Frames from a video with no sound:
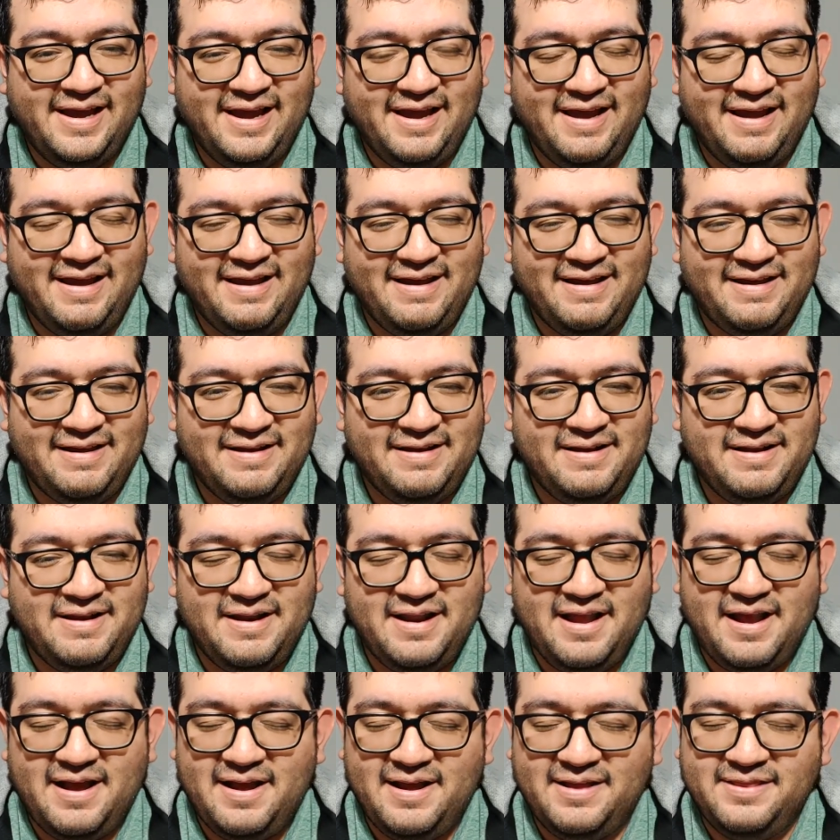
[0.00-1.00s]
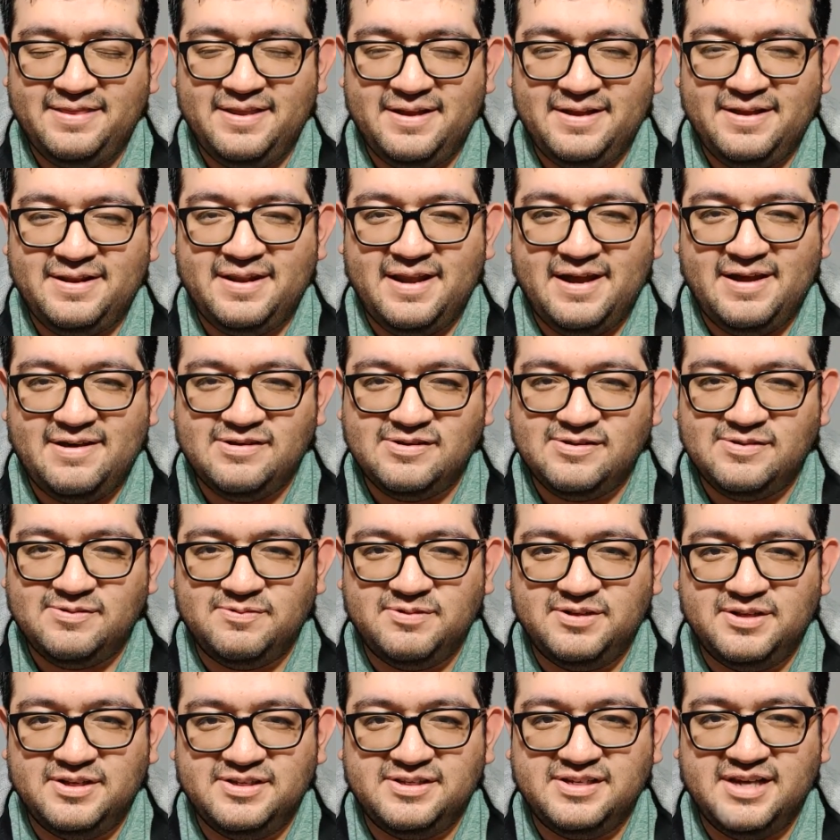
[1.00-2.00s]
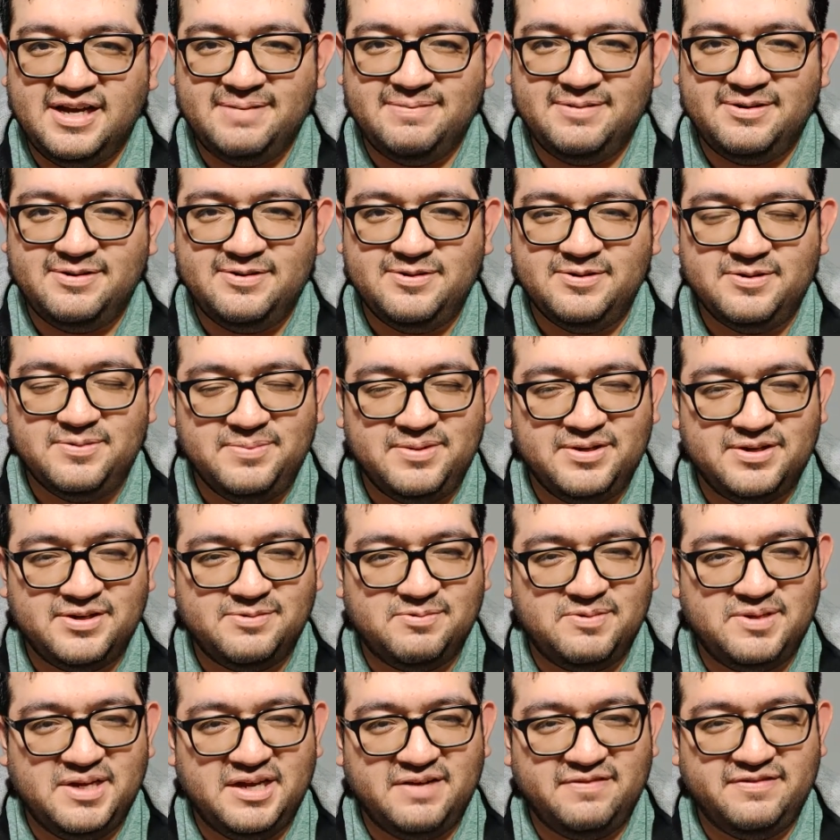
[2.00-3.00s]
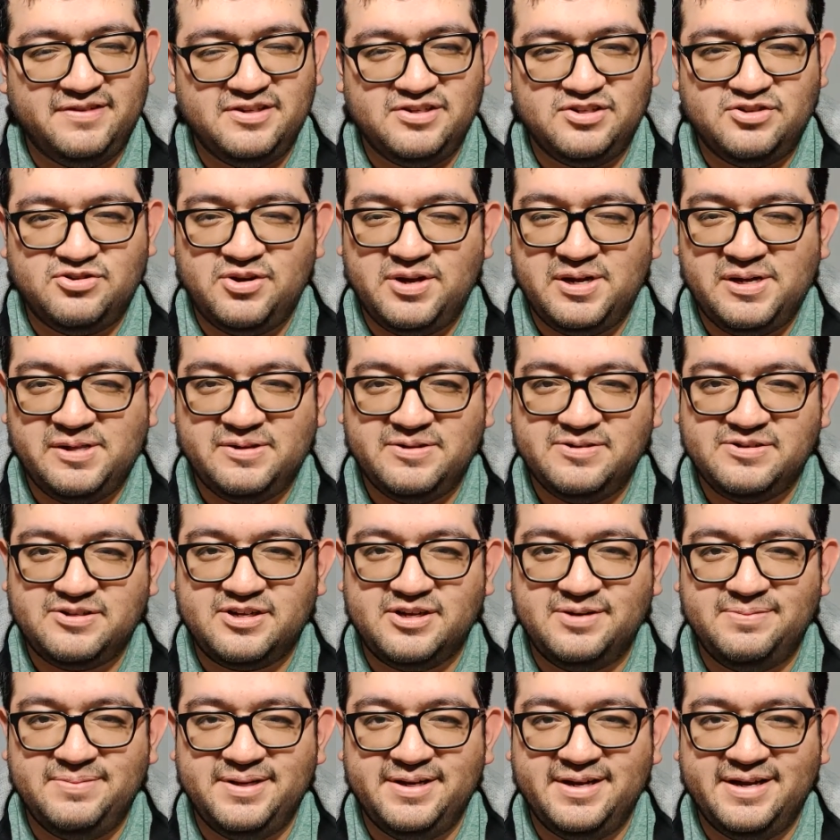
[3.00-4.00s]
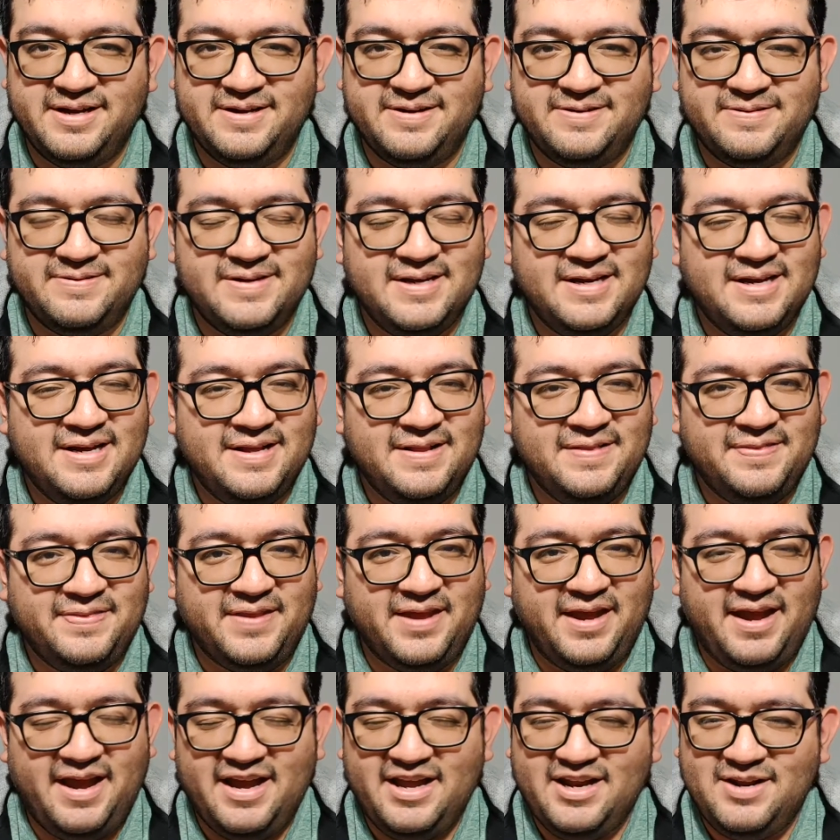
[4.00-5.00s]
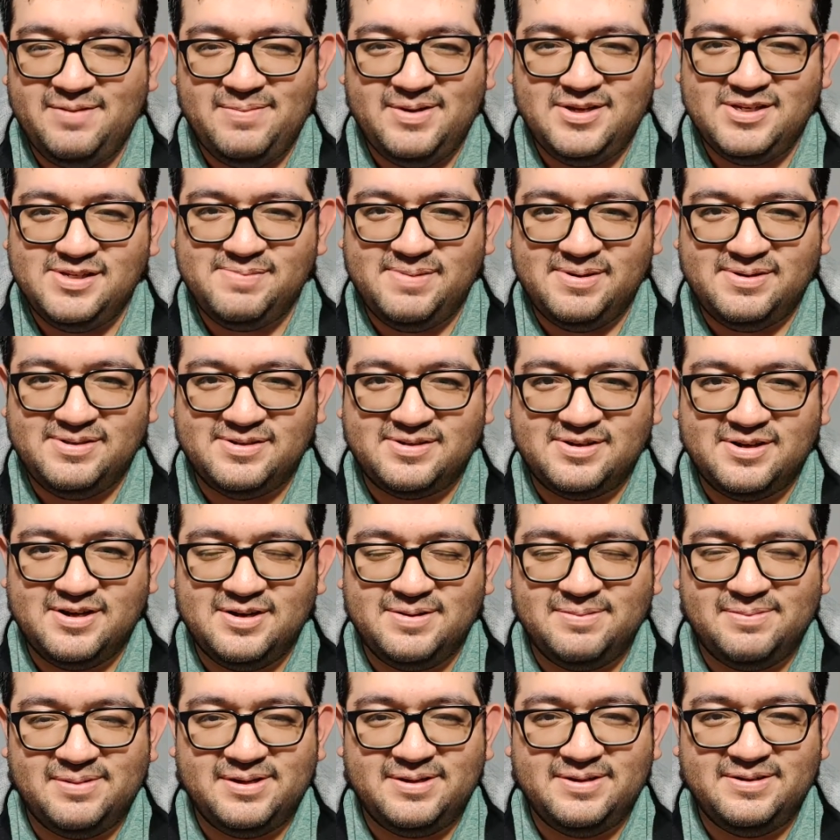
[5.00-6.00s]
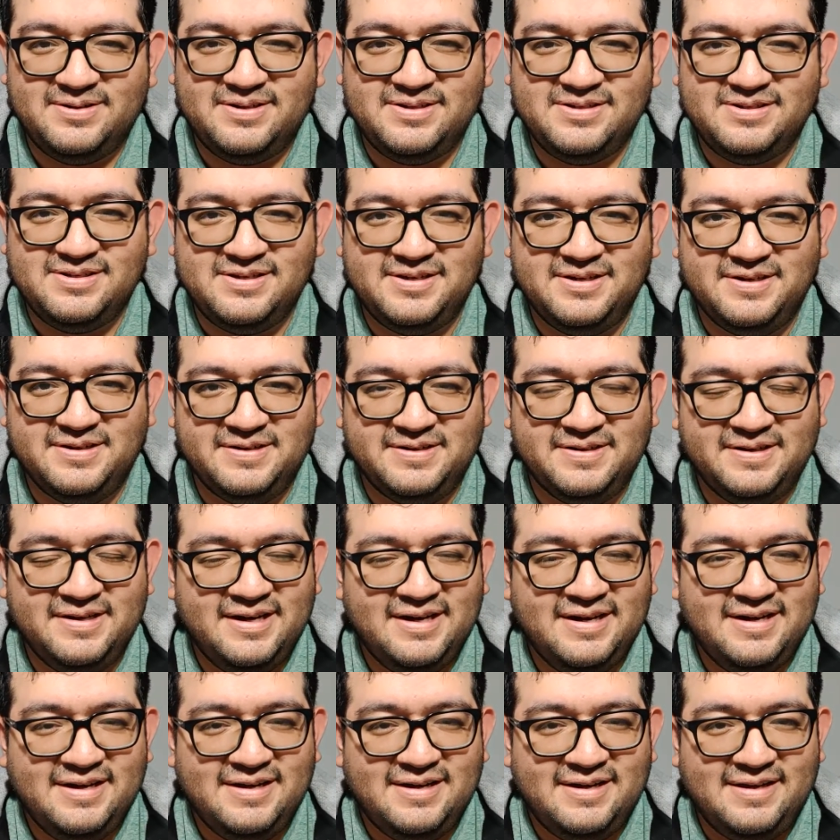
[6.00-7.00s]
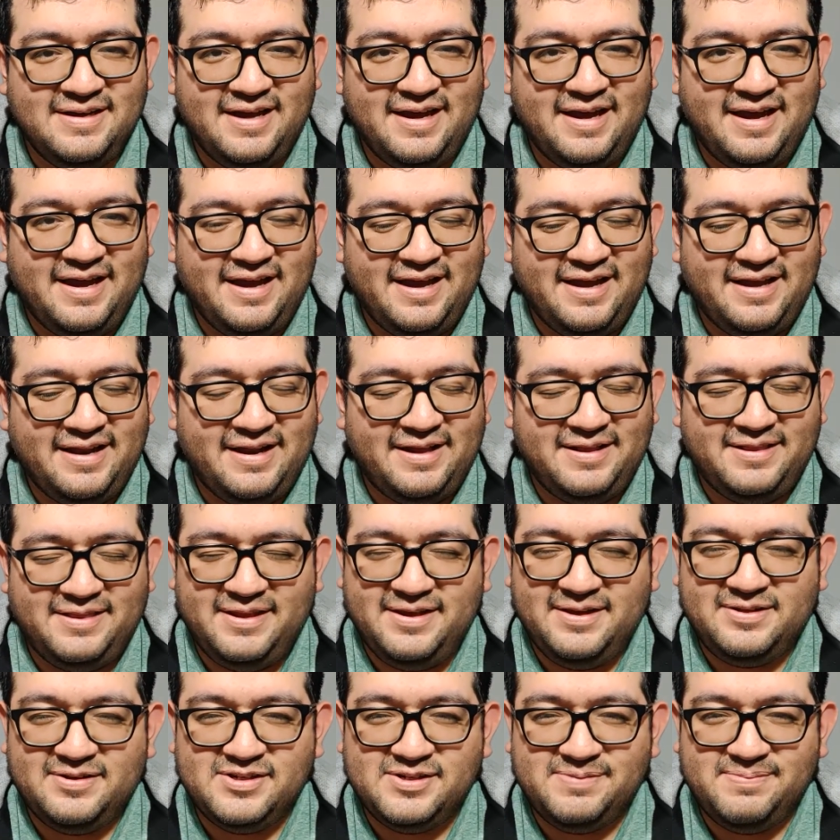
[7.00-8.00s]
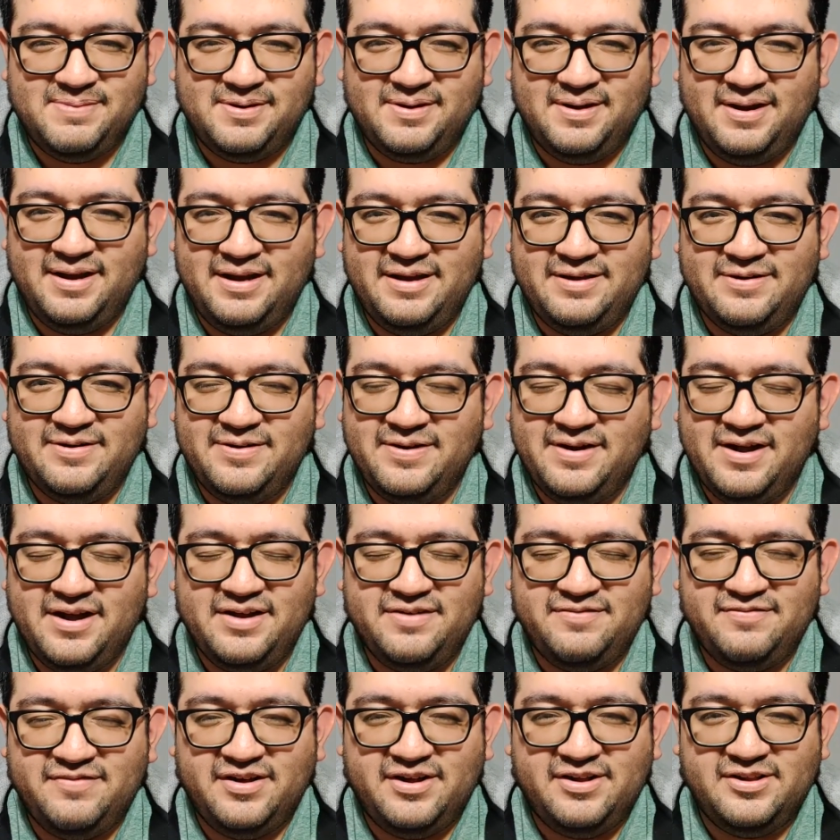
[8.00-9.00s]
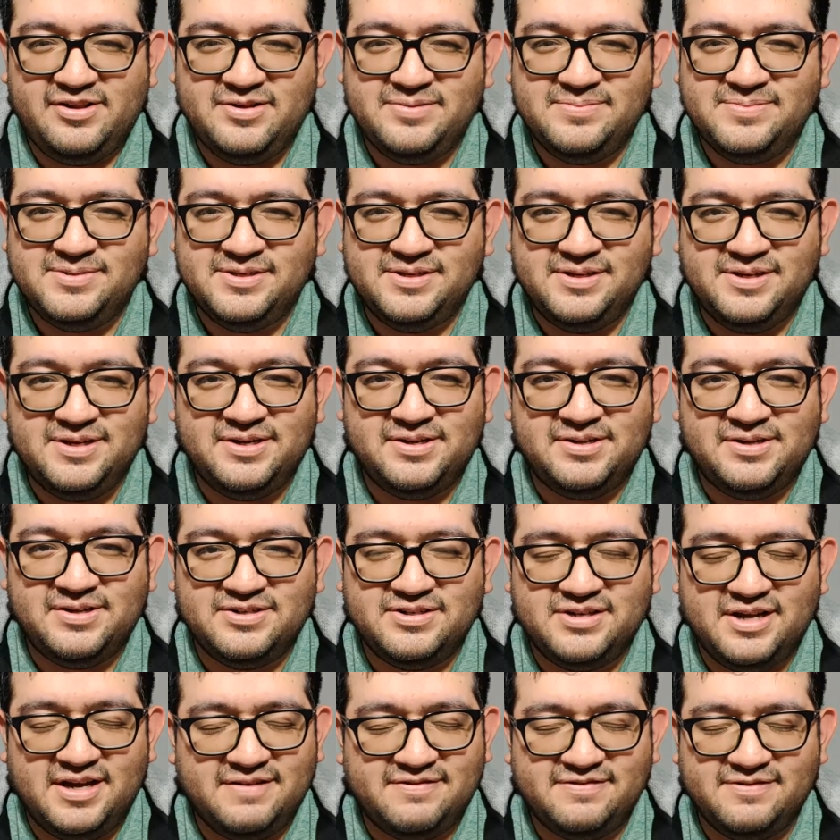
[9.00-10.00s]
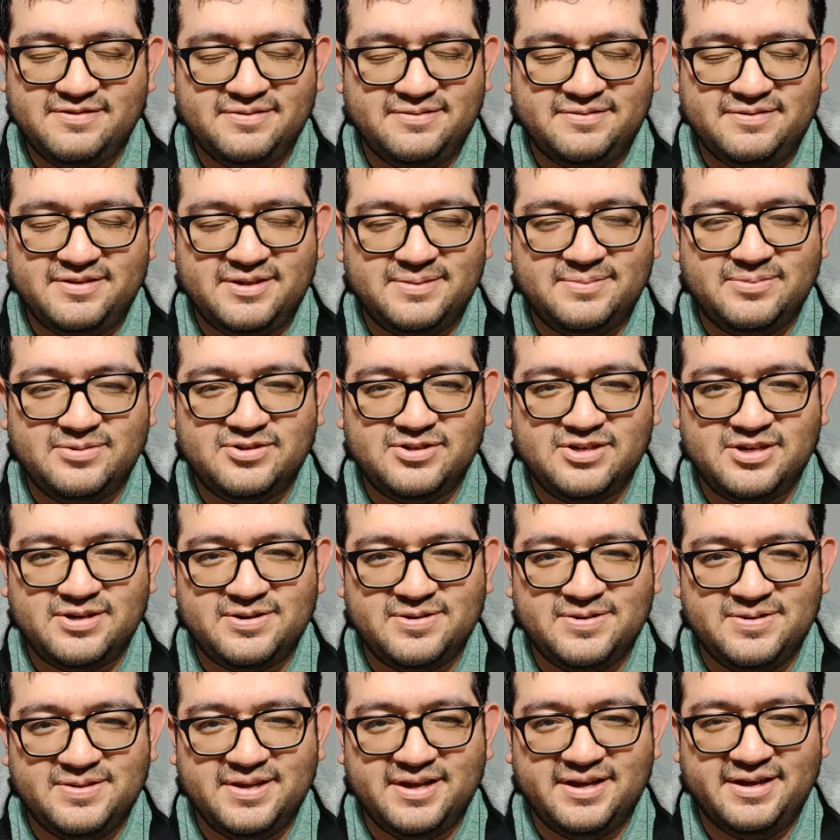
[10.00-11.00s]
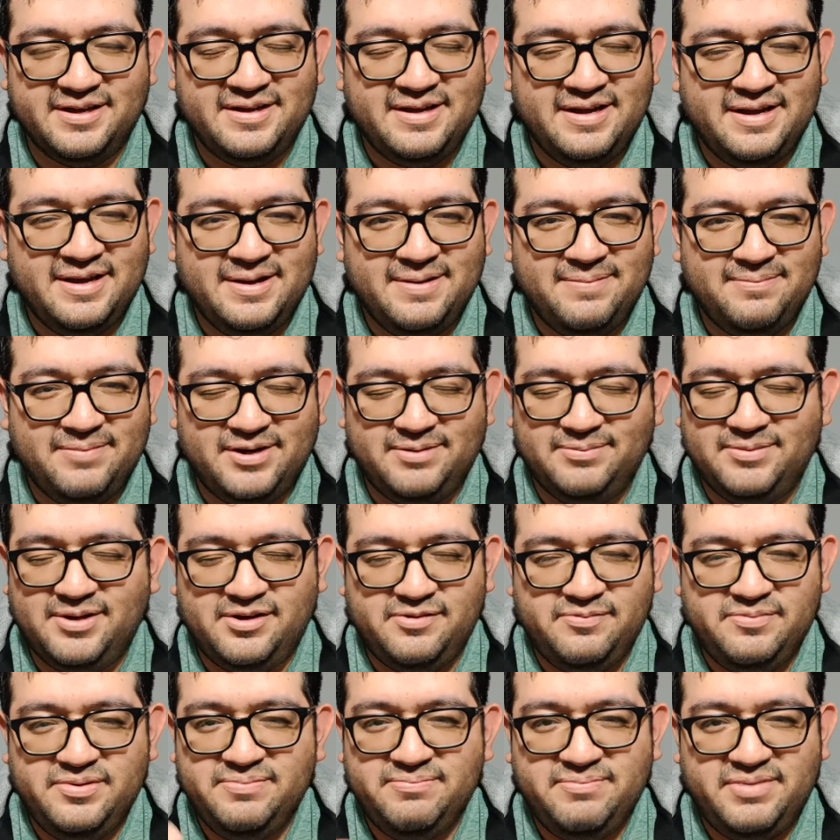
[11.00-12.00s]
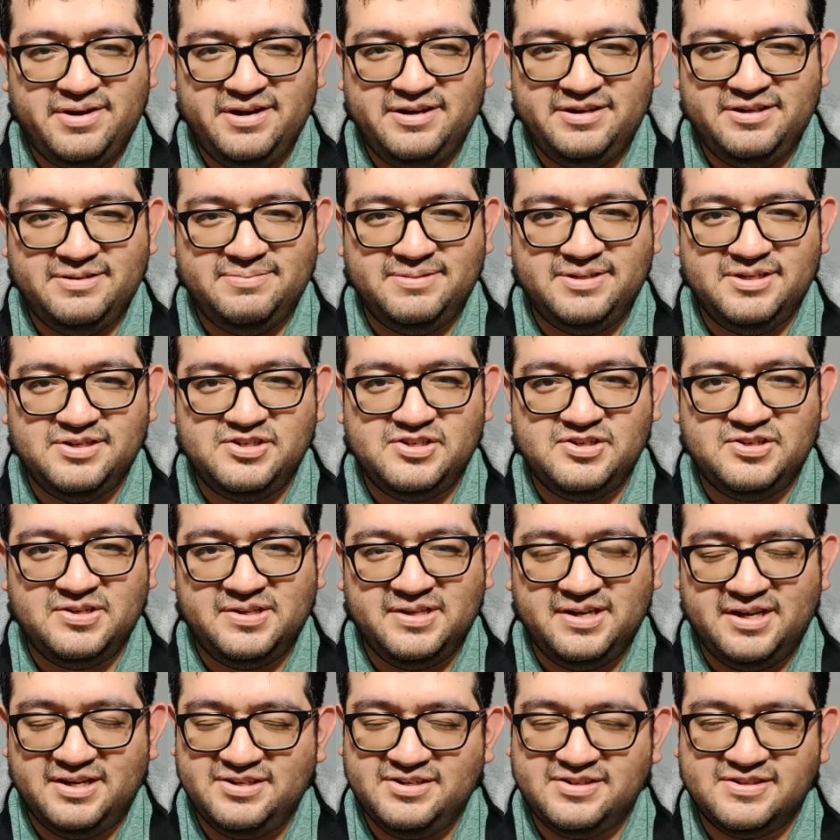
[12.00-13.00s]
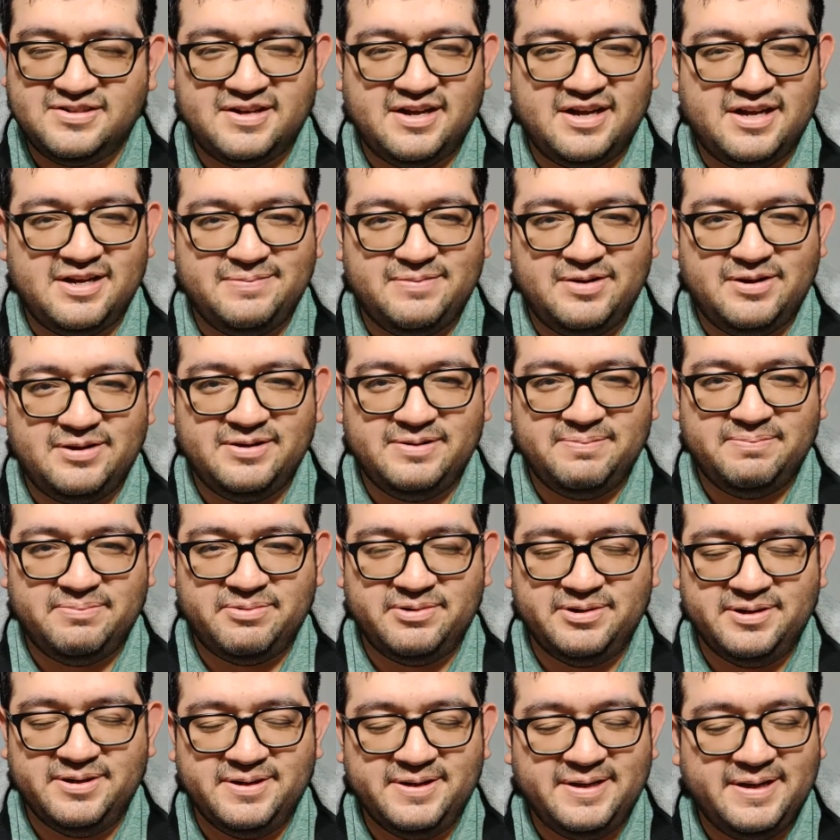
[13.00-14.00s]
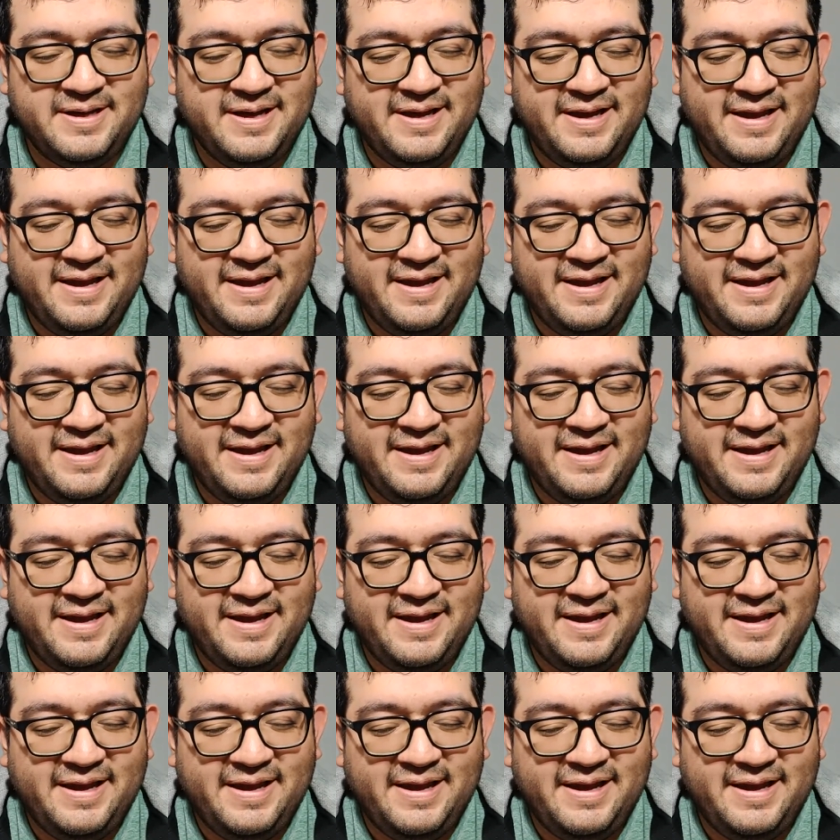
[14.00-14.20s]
And now, I think now's the time to do it because we have these trailers coming out. The anime is about to come later this year. And I think there's about 8 or 9 volumes in English. I have to double check on that. But I mean, I've been buying them digitally. I just got them all in print.